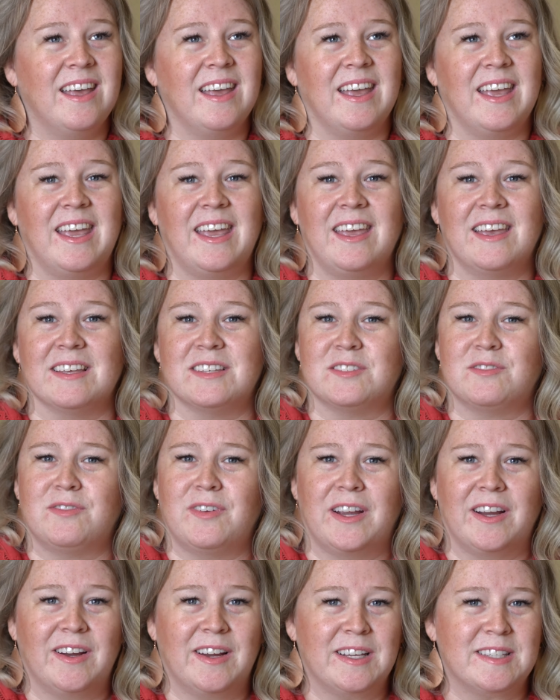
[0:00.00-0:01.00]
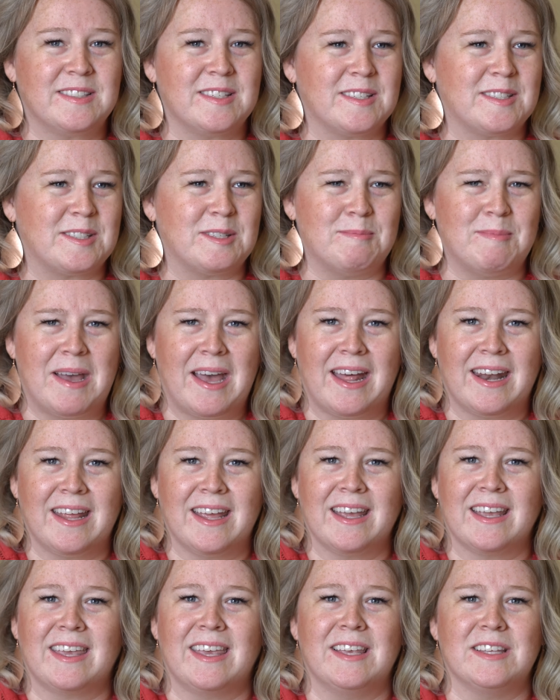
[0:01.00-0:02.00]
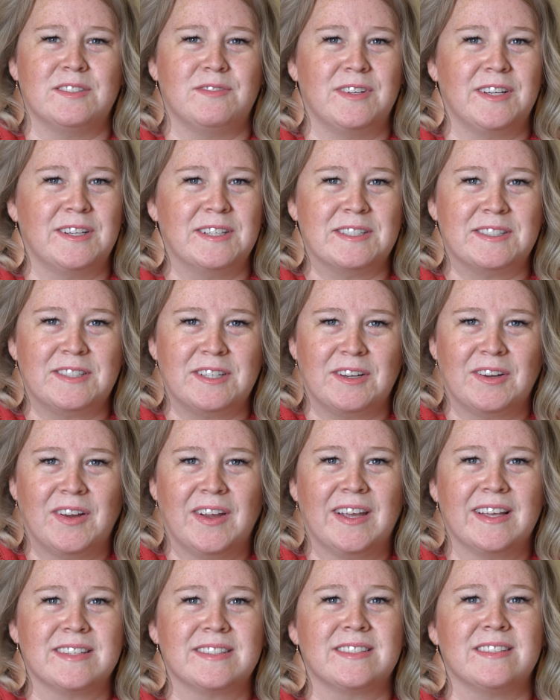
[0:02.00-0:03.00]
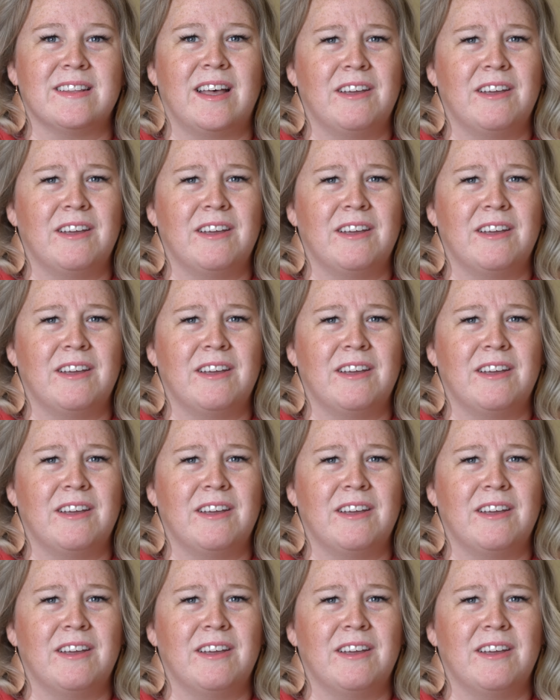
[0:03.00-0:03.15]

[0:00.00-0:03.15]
he is very systematic, he's very serious.